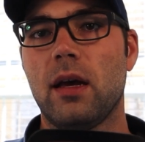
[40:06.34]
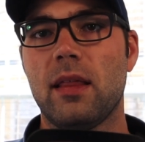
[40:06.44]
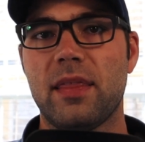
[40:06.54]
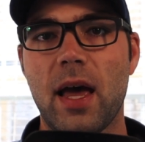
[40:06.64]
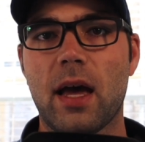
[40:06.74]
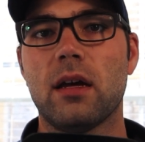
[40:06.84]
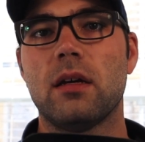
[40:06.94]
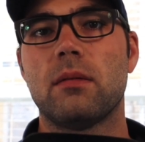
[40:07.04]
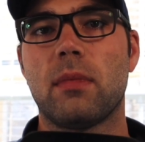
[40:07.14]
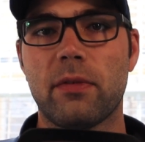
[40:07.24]
And
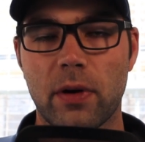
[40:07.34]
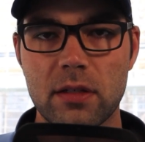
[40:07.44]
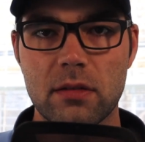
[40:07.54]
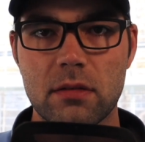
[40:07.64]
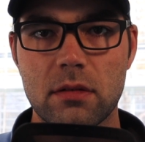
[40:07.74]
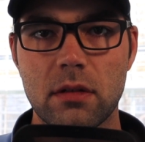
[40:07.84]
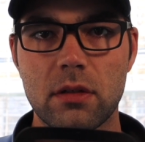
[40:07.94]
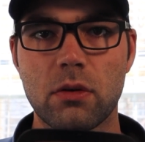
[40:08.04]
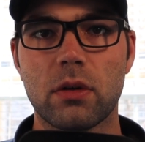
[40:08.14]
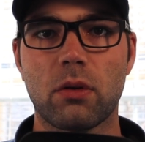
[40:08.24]
that, my friends,
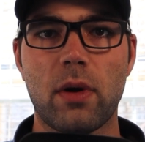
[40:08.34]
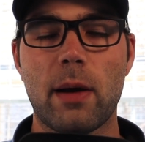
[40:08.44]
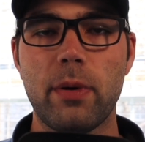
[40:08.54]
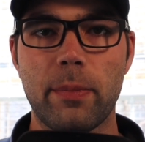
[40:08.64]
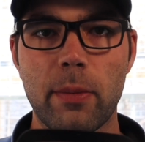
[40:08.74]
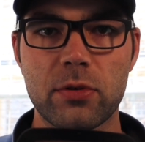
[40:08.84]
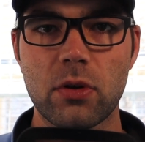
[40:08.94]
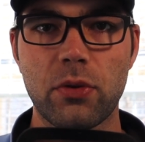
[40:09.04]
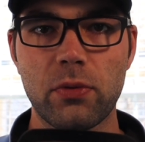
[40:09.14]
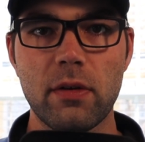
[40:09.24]
is going to wrap up
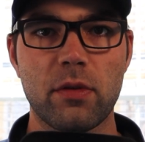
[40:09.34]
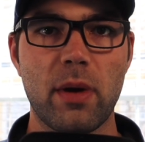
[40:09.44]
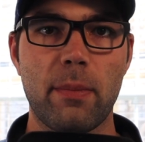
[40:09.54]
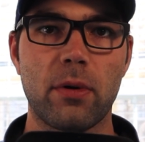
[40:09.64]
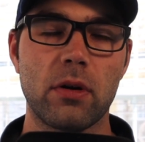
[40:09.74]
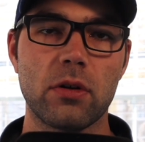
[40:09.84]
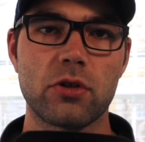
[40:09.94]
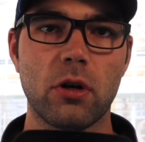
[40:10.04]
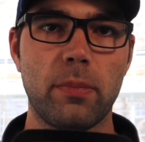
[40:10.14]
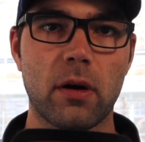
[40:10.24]
episode 3 of the Matt Bernier
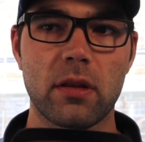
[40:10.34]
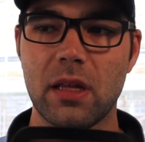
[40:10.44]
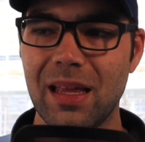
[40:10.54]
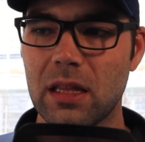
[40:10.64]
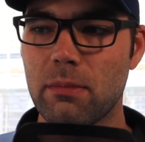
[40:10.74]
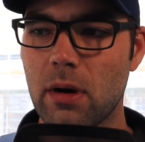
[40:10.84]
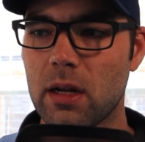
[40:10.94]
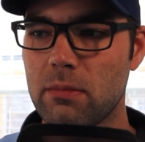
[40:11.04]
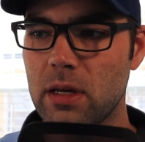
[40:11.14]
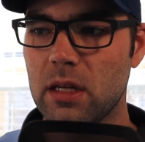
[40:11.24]
Show, part of the In the
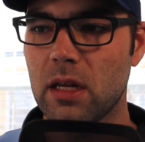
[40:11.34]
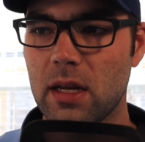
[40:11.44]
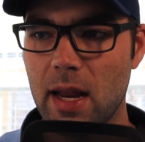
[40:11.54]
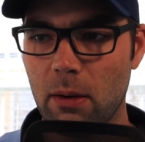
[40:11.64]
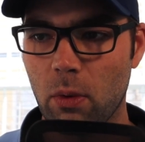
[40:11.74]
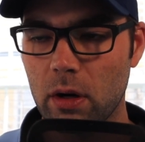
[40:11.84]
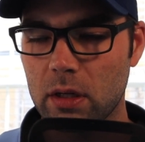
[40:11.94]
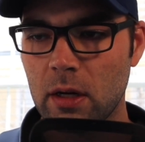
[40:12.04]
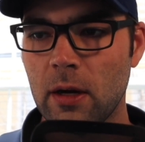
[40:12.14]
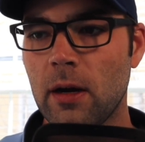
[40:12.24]
Money Media
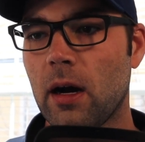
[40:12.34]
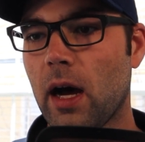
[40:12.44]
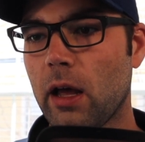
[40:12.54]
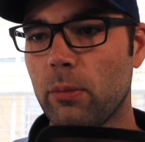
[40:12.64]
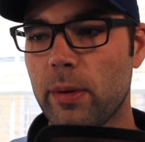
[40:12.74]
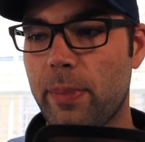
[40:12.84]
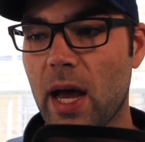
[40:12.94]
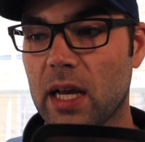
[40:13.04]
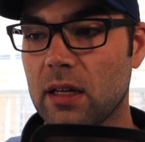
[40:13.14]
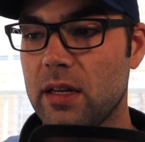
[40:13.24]
Network. I'll be
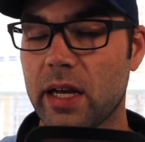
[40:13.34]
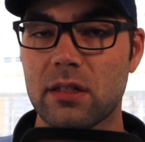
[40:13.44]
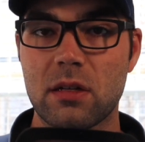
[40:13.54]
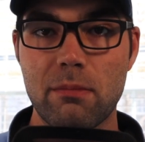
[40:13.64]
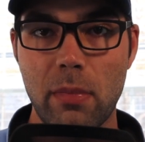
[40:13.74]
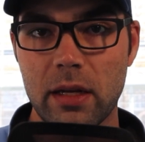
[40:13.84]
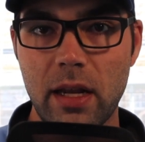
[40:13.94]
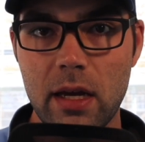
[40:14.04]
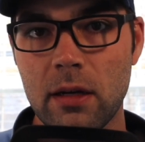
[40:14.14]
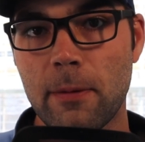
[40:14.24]
back next
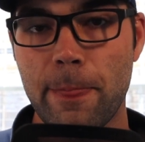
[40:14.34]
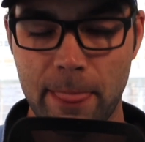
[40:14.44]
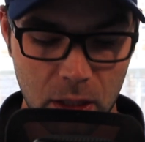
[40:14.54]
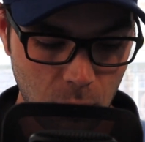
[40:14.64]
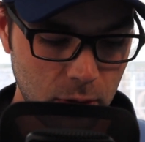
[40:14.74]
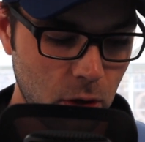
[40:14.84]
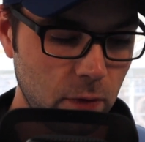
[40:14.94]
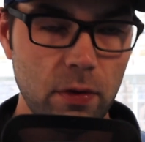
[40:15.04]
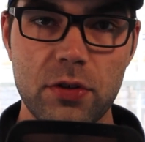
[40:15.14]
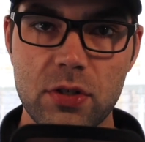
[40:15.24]
Monday going
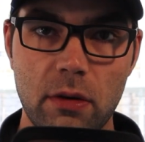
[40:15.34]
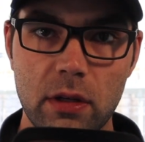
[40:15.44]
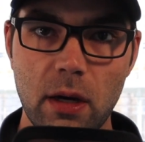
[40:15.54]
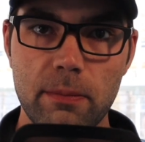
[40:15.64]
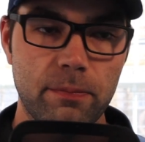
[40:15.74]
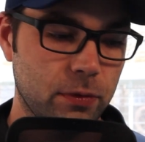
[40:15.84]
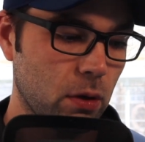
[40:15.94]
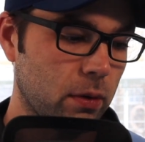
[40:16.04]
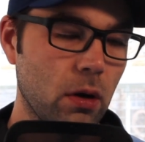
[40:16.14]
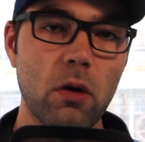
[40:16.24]
over the Saudi Cup,
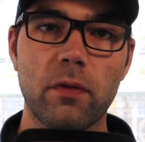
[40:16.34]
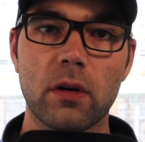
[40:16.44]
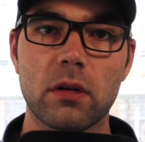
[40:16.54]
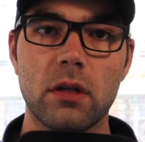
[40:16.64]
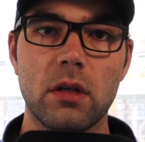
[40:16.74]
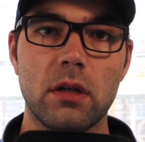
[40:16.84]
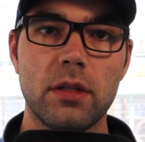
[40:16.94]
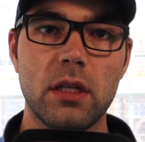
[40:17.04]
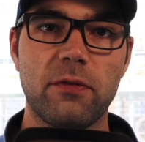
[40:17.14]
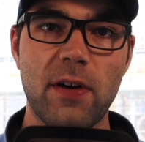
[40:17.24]
going over
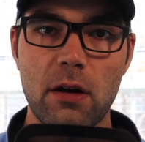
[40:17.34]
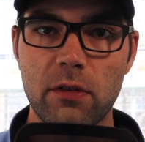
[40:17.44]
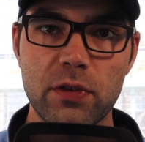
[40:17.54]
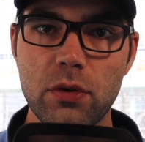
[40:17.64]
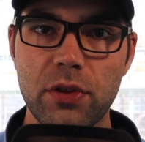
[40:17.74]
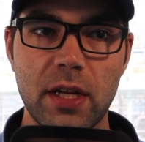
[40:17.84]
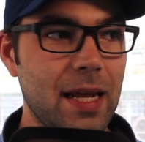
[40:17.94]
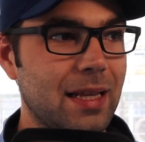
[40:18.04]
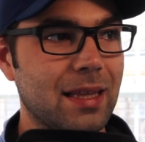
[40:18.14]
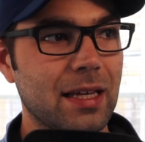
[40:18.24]
the Fountain of Youth and
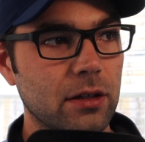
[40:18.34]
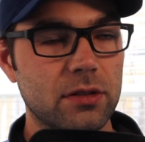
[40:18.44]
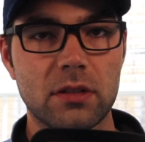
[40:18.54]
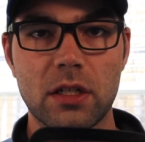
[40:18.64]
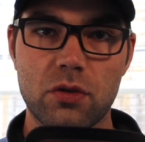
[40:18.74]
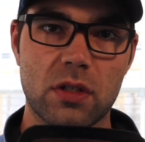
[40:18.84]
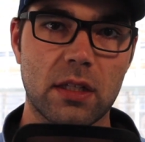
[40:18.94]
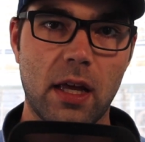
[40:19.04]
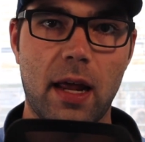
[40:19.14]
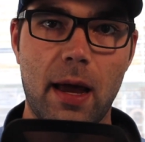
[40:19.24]
anything else
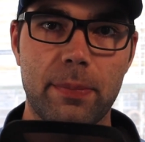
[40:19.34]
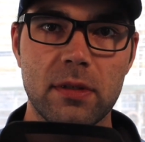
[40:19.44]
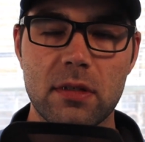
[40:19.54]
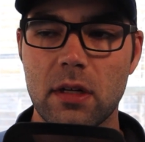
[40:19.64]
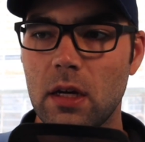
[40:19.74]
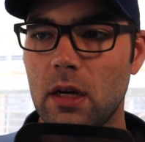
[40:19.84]
interesting that happens,